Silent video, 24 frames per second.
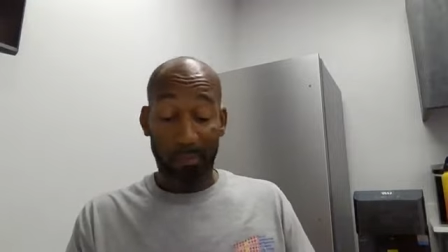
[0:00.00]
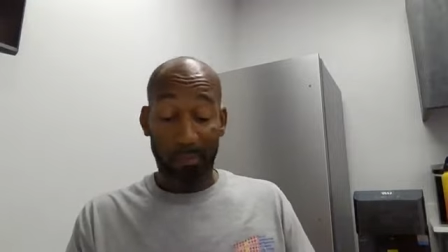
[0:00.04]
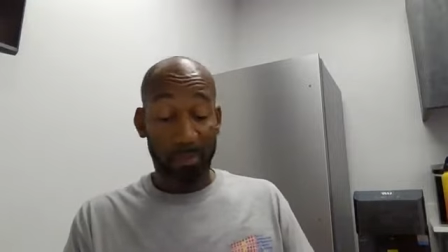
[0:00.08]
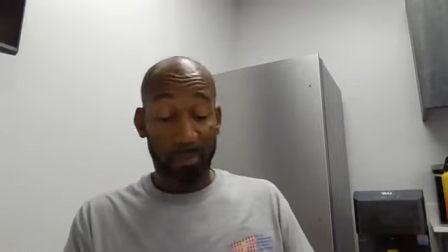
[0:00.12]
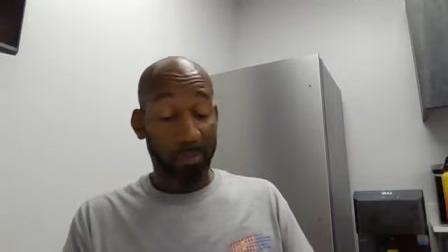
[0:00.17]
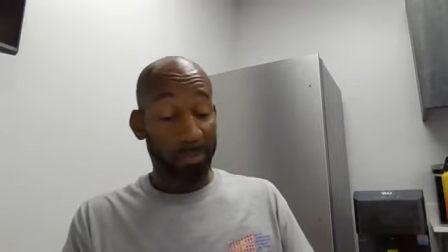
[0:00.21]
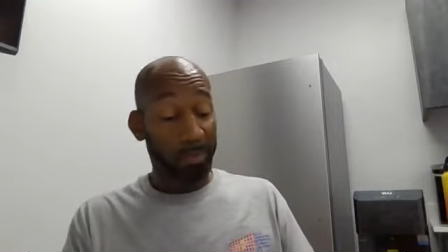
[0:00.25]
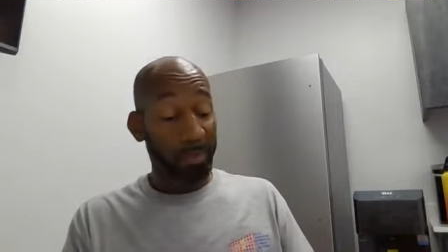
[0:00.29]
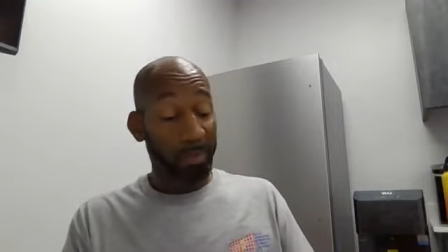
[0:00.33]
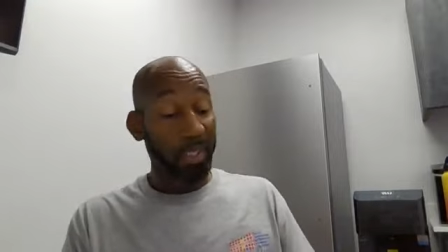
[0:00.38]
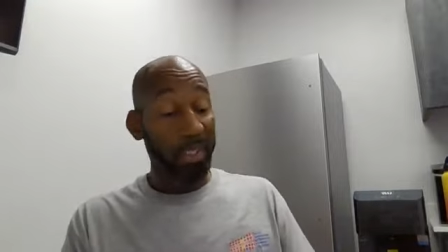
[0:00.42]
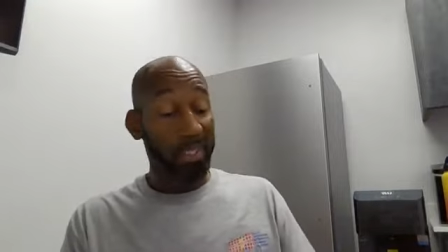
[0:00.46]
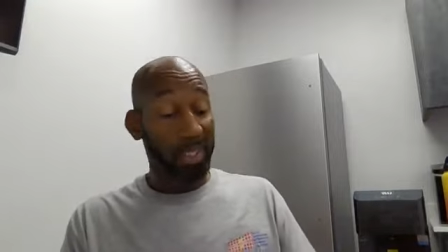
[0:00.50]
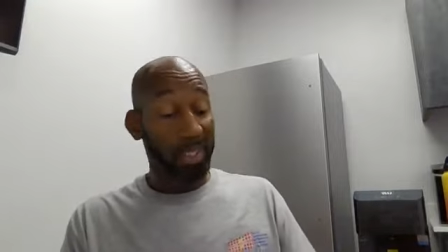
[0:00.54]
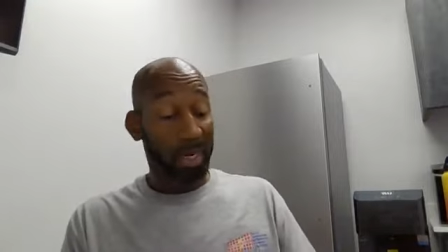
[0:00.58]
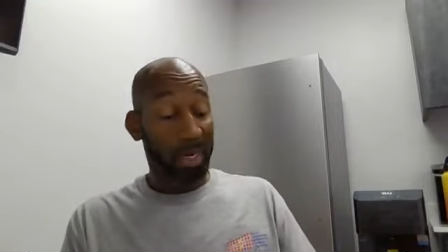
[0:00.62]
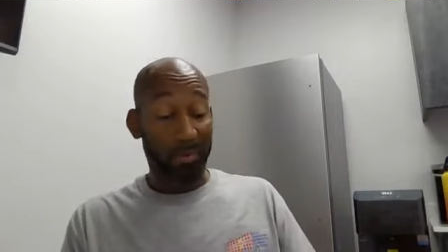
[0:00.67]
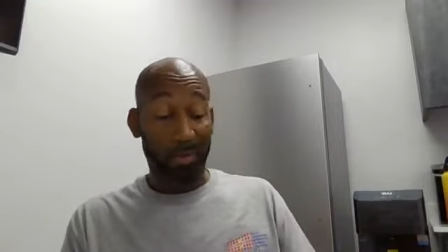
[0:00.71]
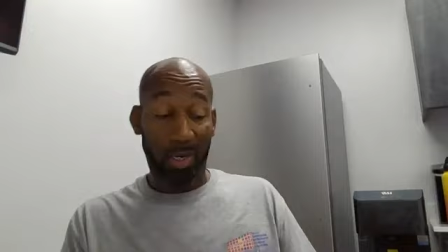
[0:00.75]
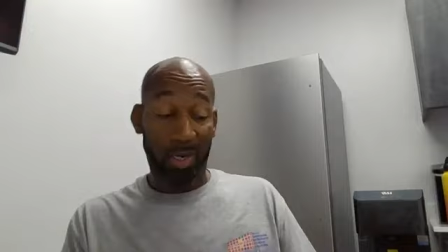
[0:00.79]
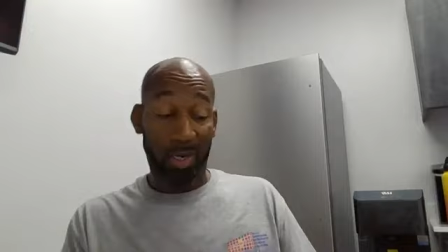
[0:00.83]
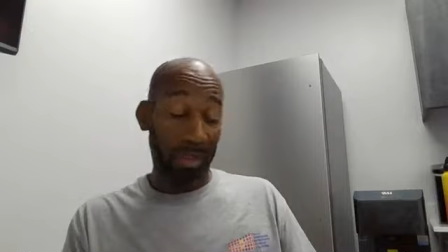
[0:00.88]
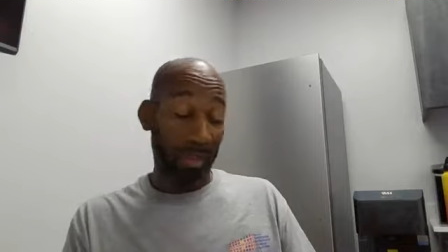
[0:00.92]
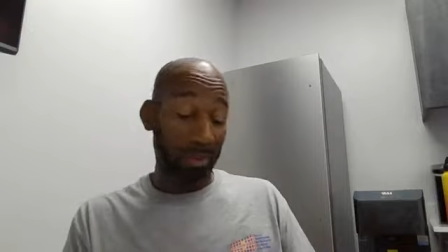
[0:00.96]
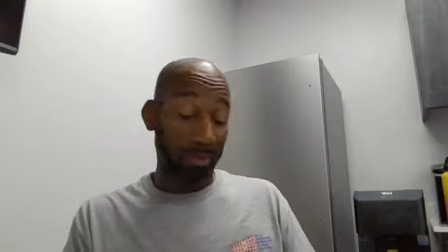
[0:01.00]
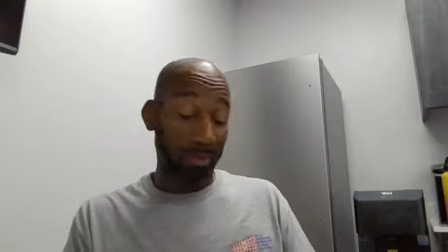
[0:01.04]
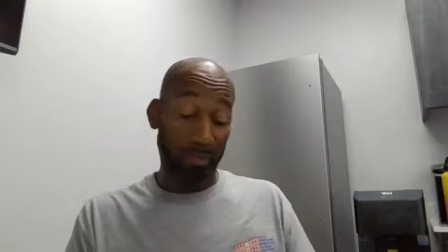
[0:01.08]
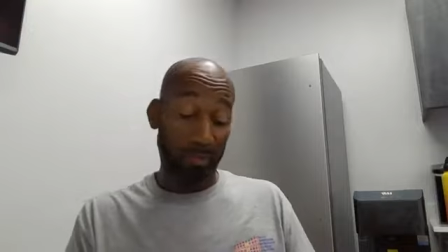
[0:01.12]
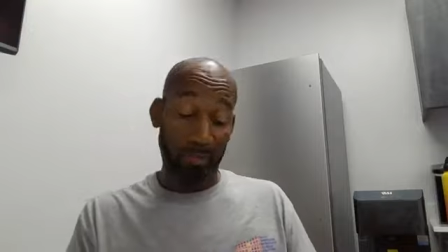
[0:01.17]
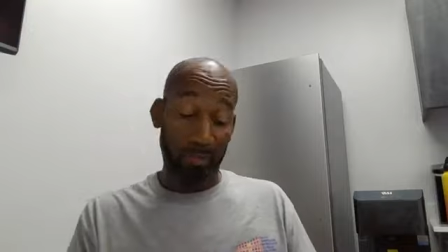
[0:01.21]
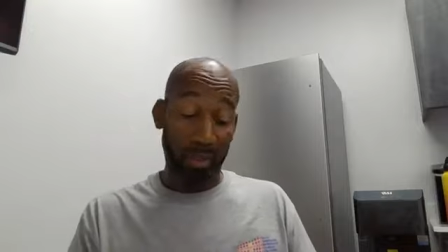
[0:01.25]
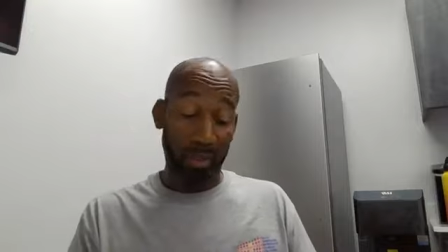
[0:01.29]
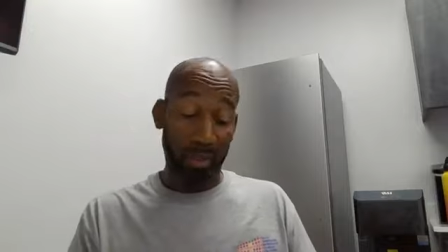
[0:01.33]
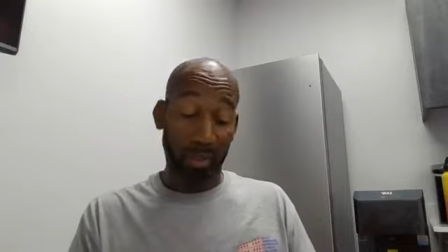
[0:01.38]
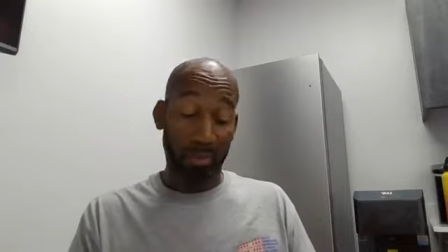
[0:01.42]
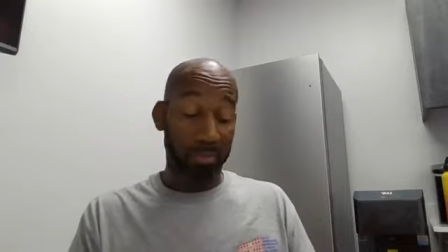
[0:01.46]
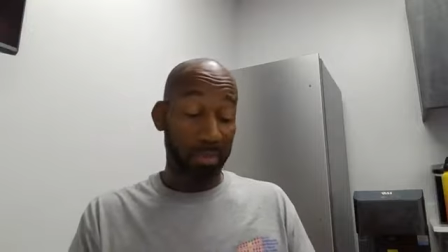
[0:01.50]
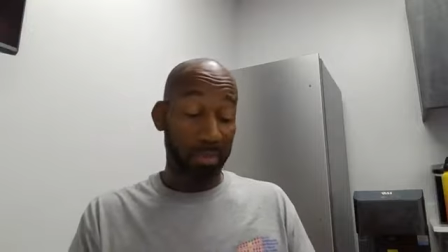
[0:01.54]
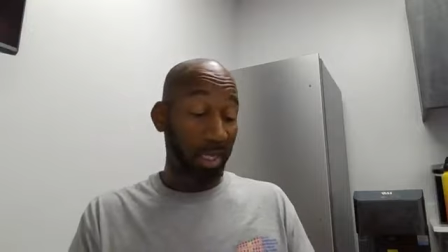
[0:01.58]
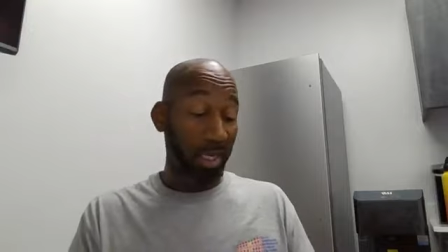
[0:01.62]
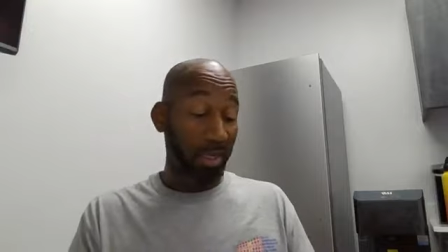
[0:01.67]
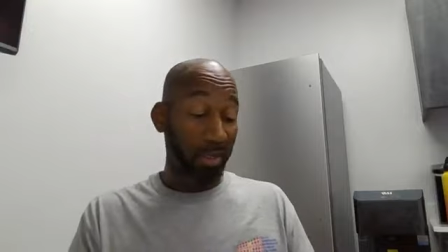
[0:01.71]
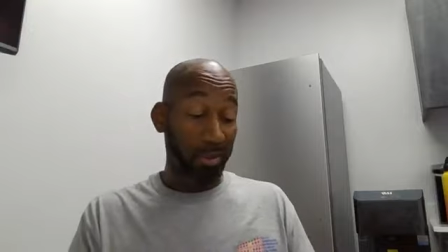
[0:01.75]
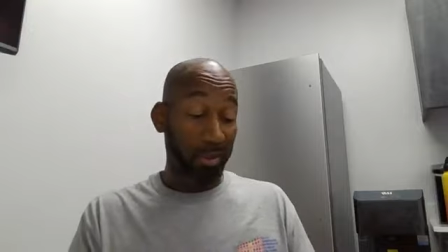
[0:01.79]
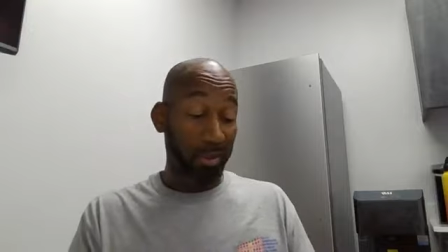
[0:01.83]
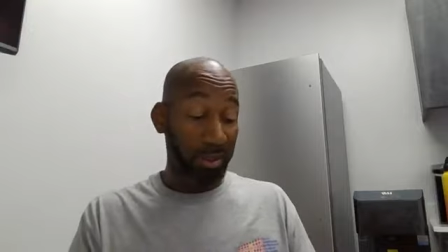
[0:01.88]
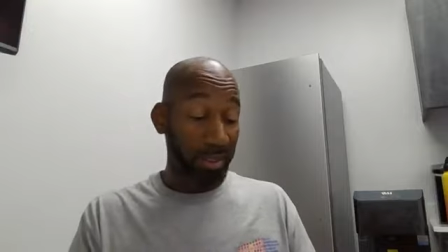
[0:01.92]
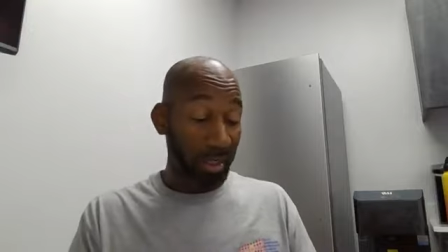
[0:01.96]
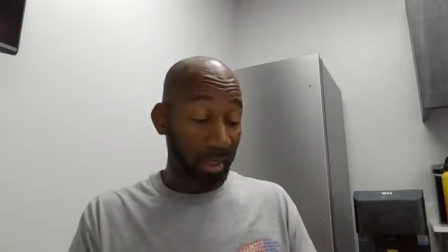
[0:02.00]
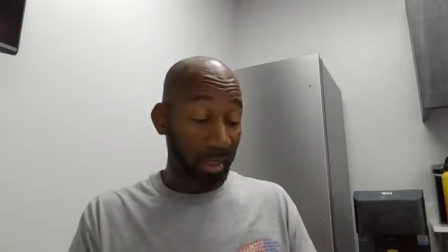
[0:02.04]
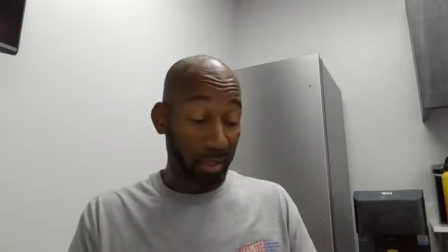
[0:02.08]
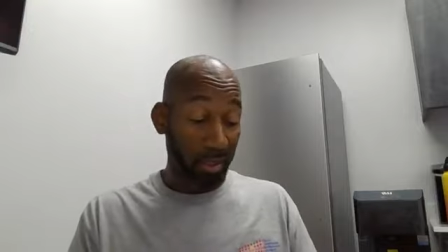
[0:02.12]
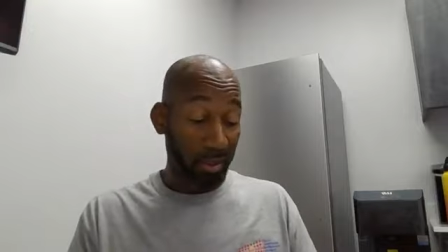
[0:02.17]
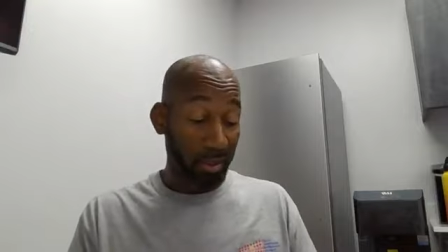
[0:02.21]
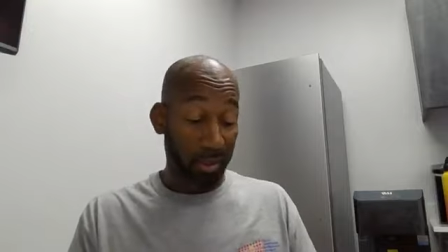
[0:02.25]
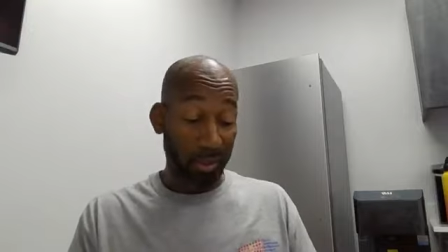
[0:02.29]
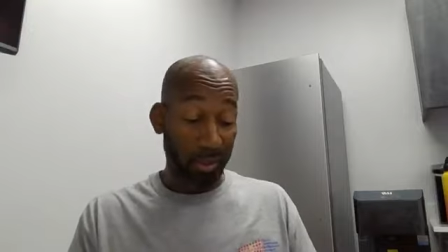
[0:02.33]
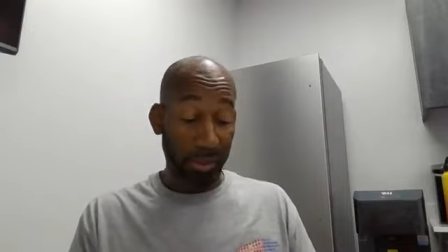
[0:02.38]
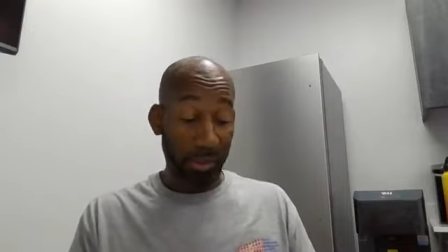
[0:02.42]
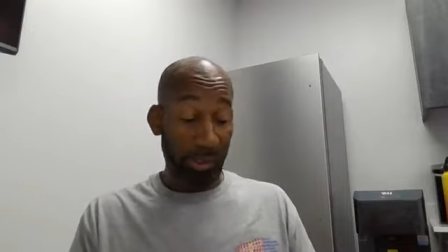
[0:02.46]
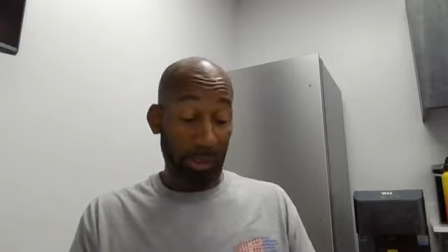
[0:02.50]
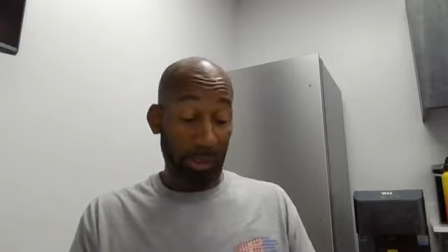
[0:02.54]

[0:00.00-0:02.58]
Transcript: there's been plenty of times where I could end up dead or in jail or,